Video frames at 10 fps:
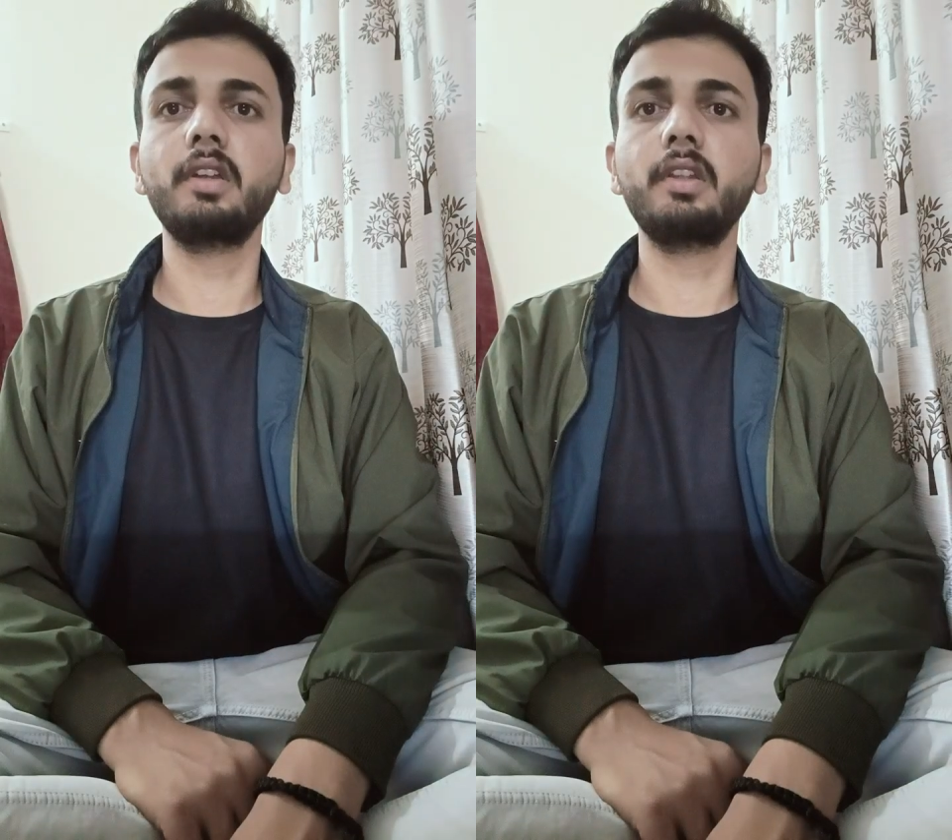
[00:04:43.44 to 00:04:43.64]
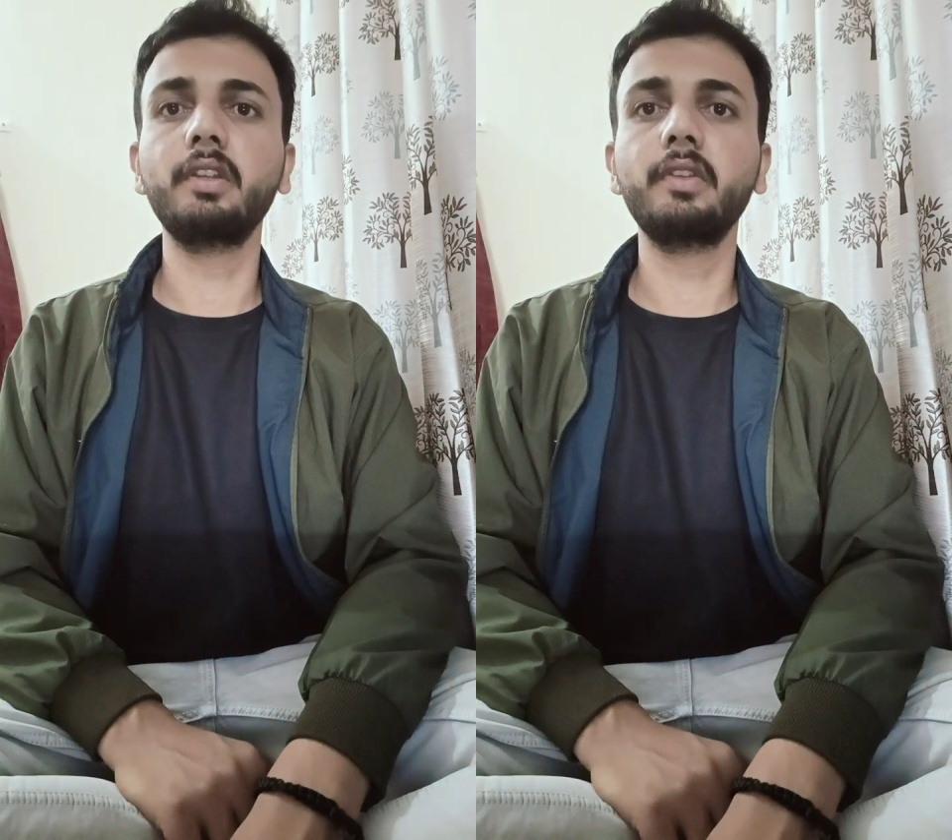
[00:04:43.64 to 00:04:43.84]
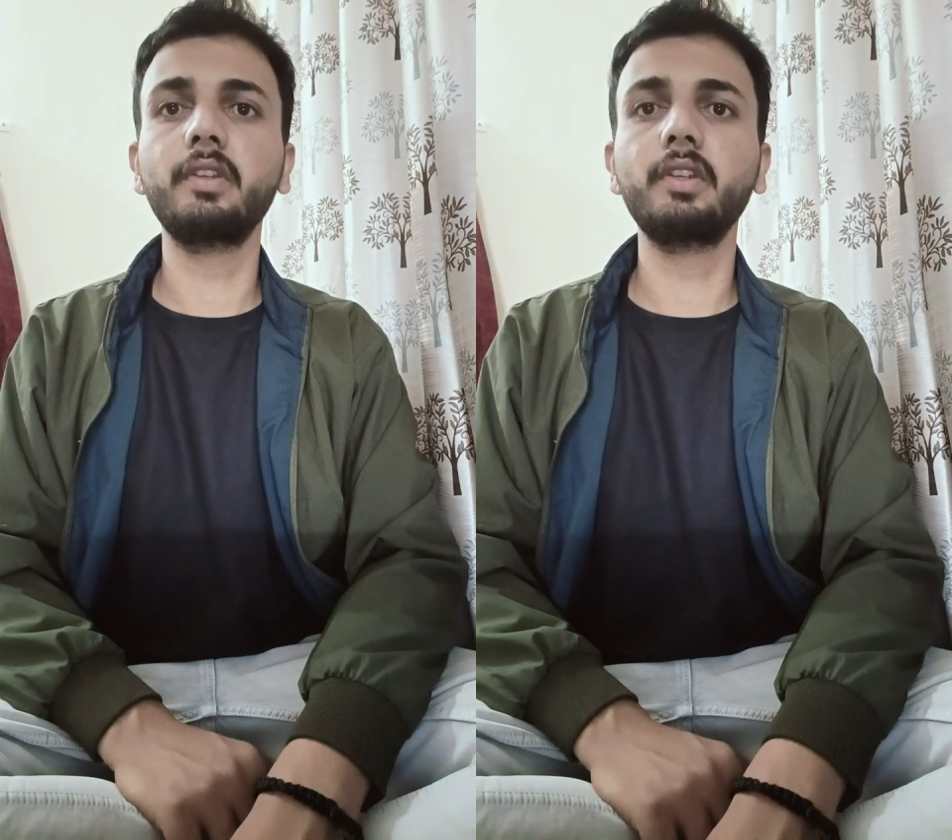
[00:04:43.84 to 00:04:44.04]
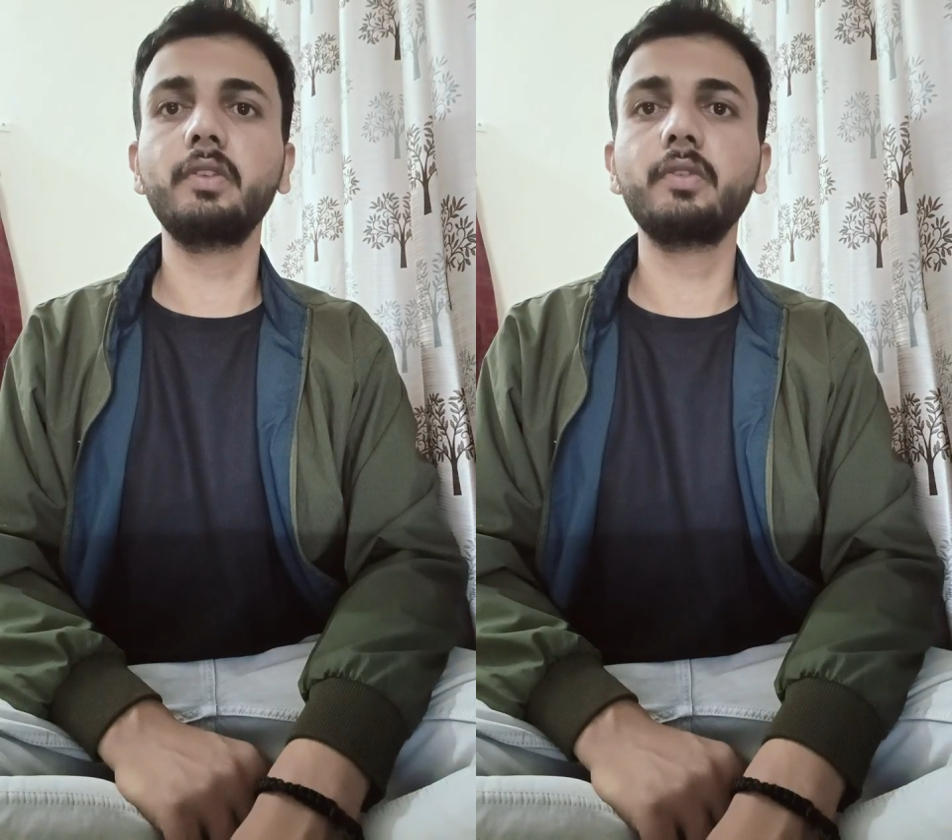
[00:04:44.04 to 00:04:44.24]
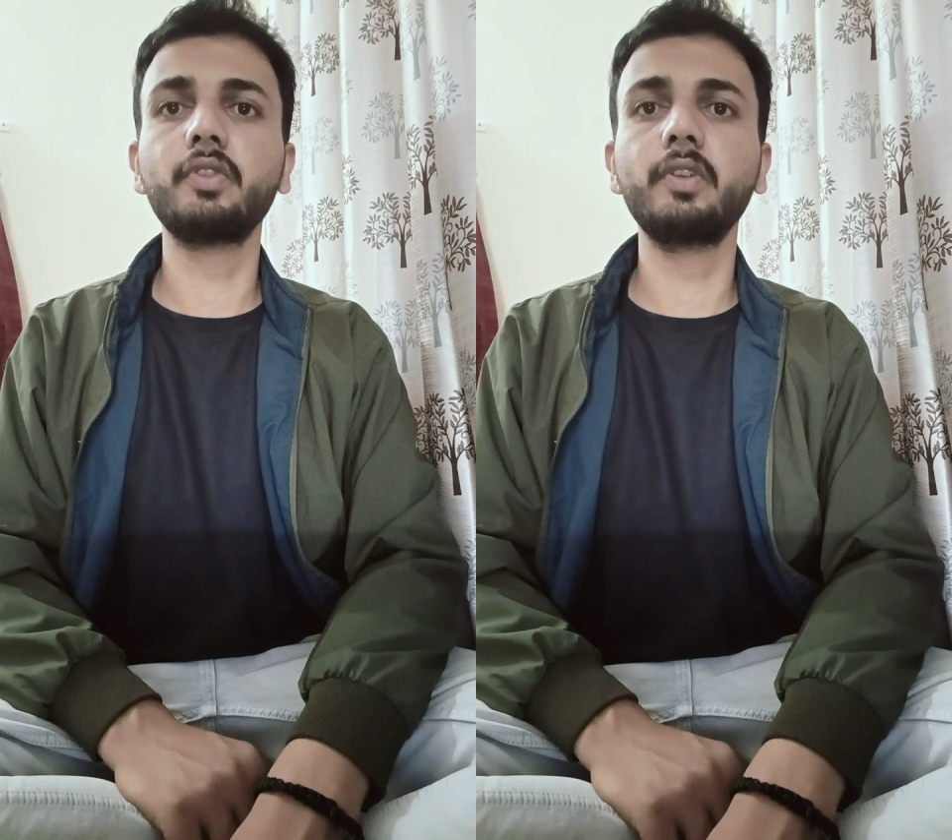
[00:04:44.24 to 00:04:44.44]

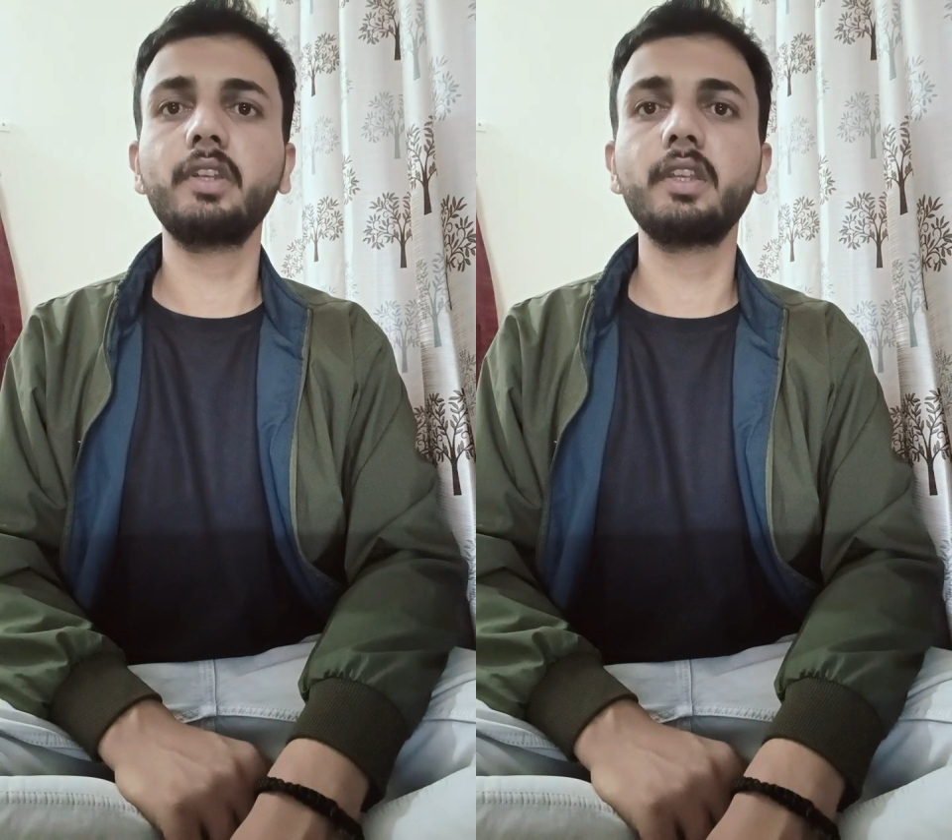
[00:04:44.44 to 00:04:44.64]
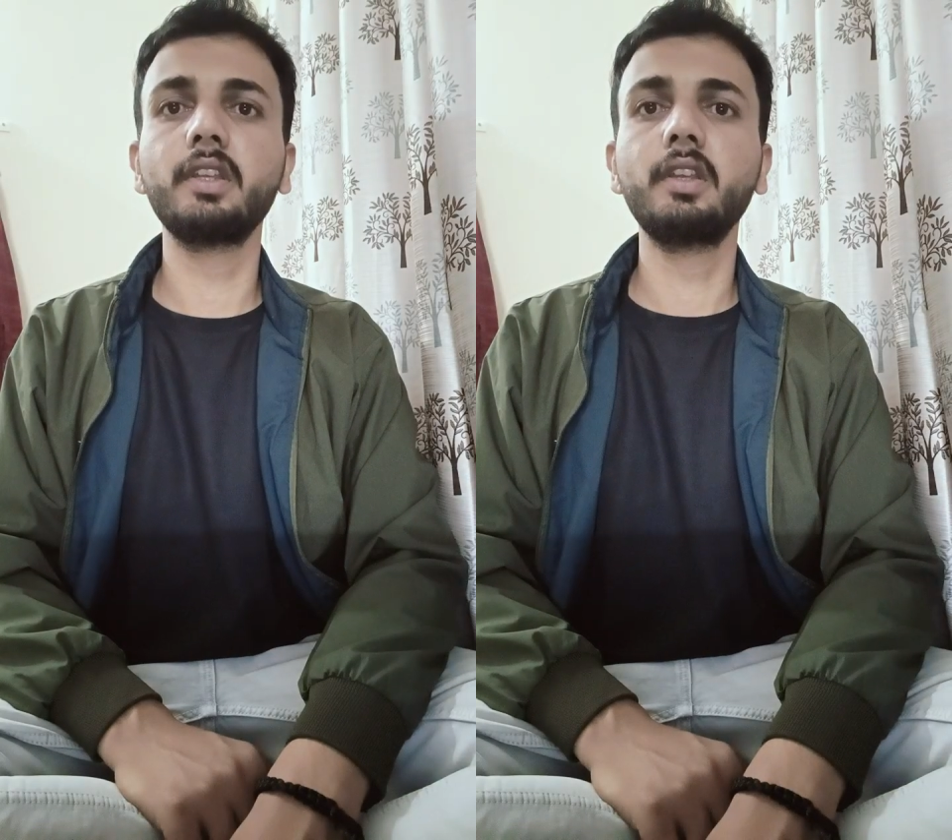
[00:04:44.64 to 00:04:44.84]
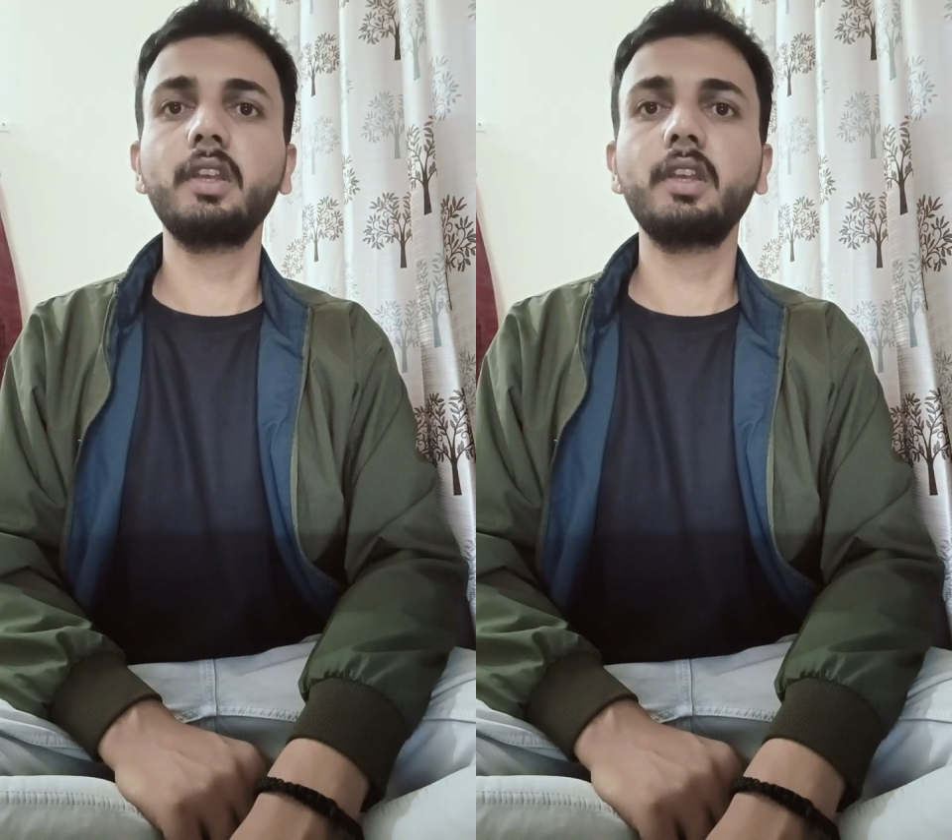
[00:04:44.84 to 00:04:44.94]
negotiating